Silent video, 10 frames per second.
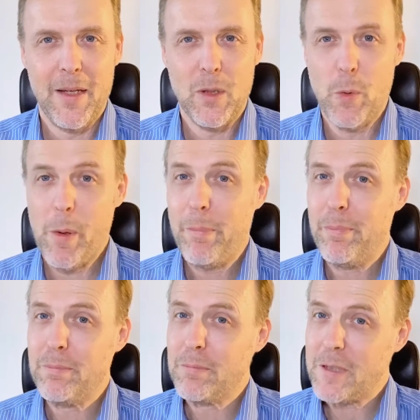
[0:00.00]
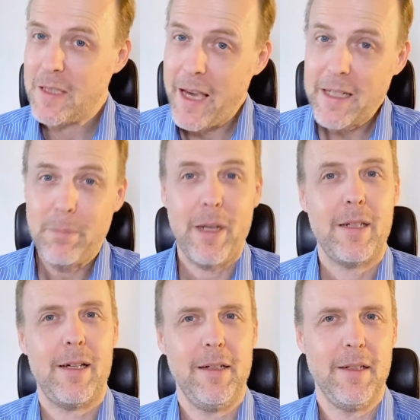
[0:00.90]
You will get a
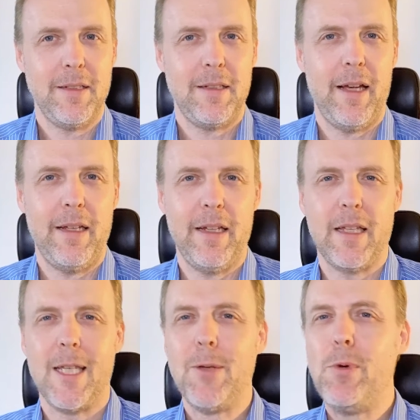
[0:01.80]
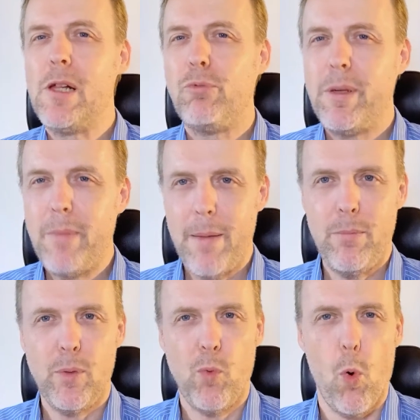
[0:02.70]
better understanding. You will
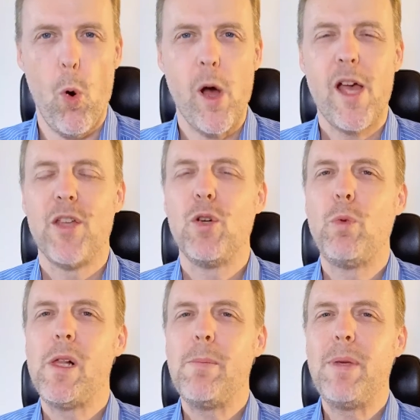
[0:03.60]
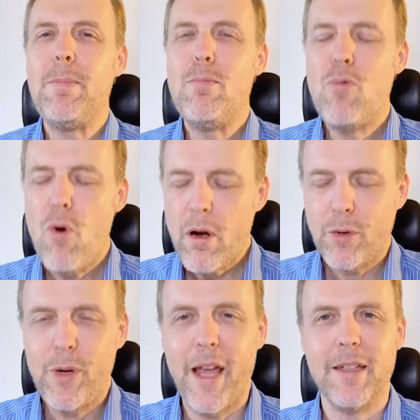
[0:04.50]
remember more. You will be more
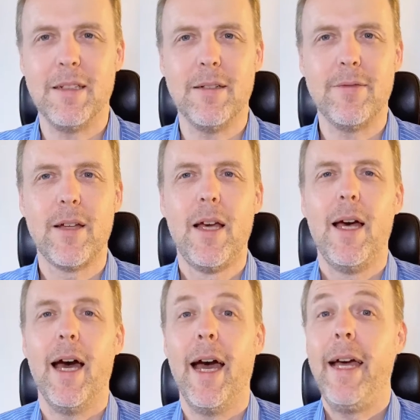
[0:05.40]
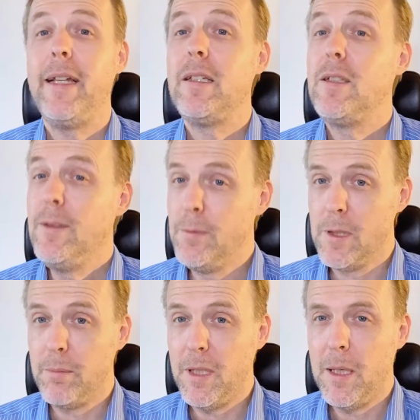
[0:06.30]
creative and you
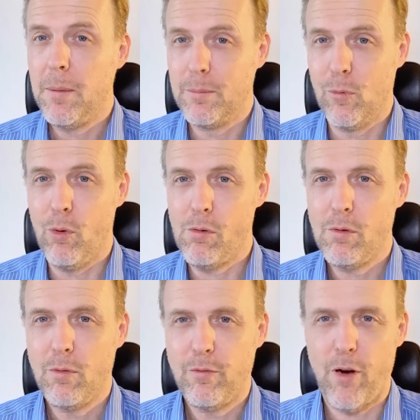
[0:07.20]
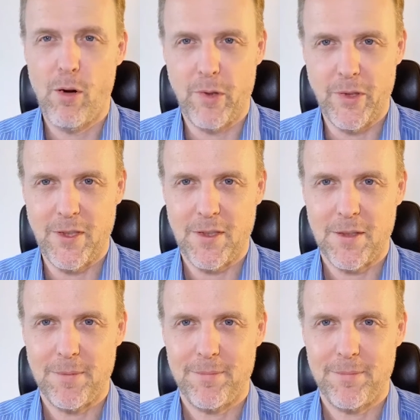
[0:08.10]
will be more focused.